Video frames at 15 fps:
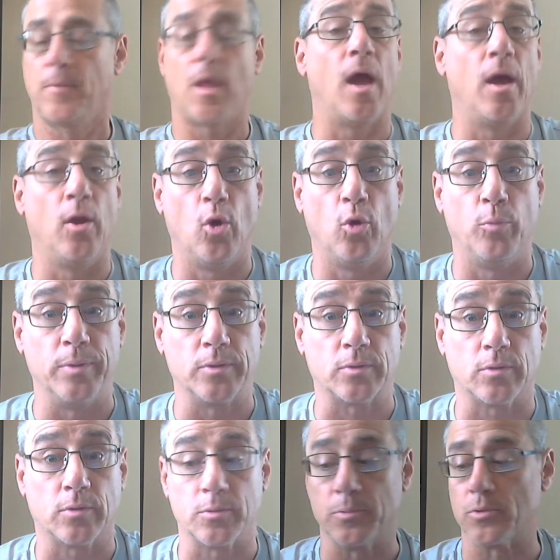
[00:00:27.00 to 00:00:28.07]
An Opus
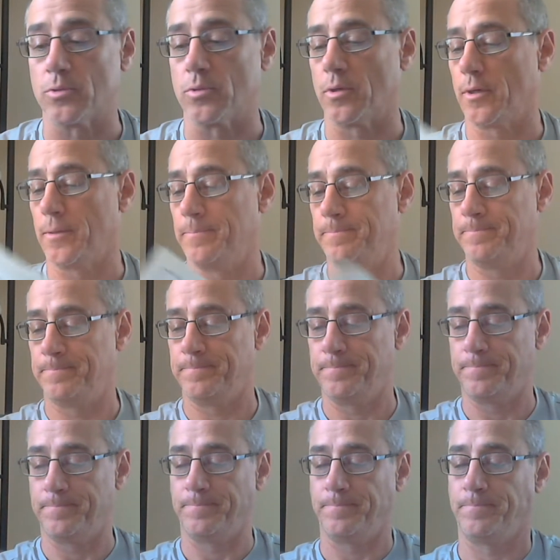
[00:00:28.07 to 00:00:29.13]
Christmas story.
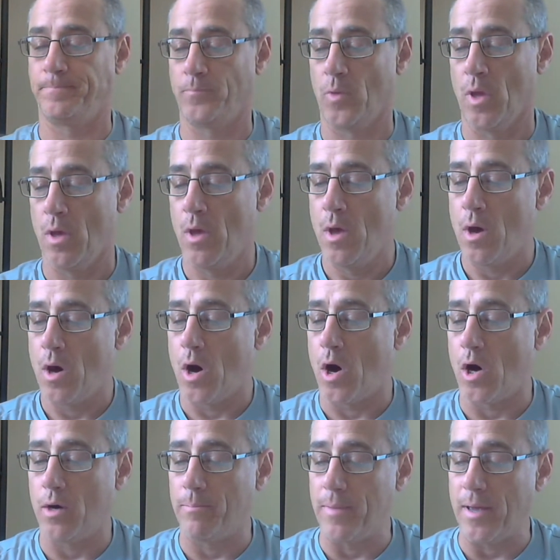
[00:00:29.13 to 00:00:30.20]

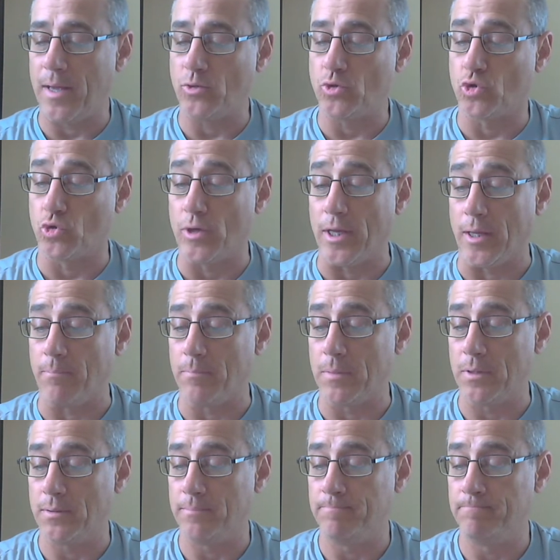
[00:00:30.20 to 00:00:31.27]
All men dream
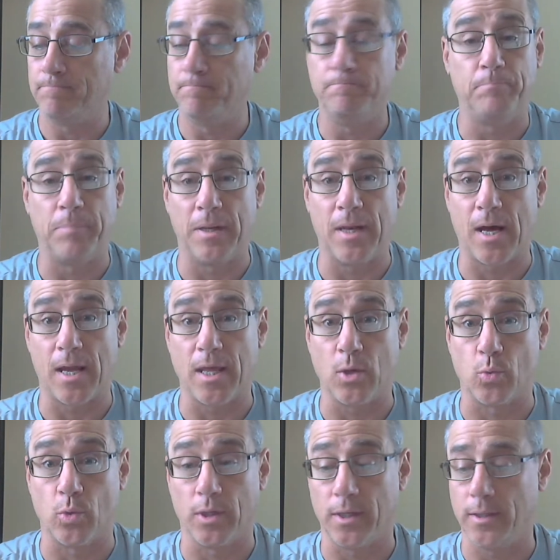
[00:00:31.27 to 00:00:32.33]
but not
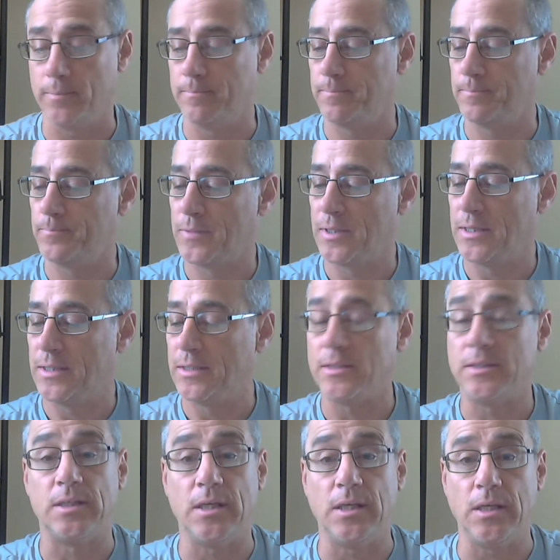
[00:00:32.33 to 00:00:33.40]
equally.
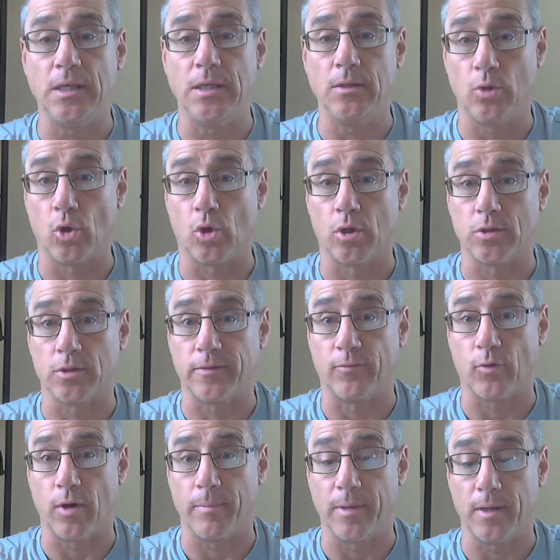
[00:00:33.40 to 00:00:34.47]
T.E. Lawrence of
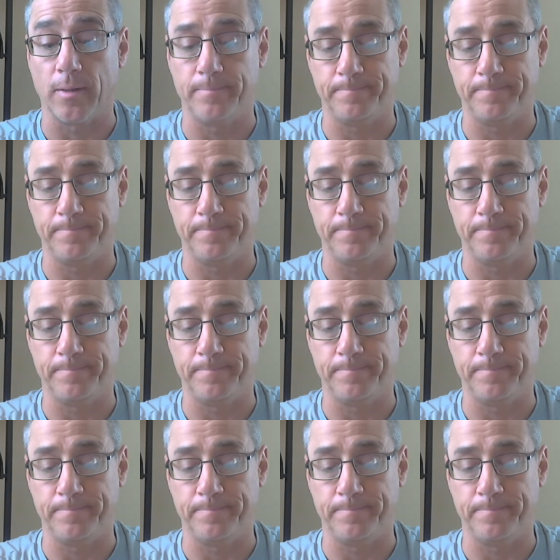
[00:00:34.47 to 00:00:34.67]
Arabia.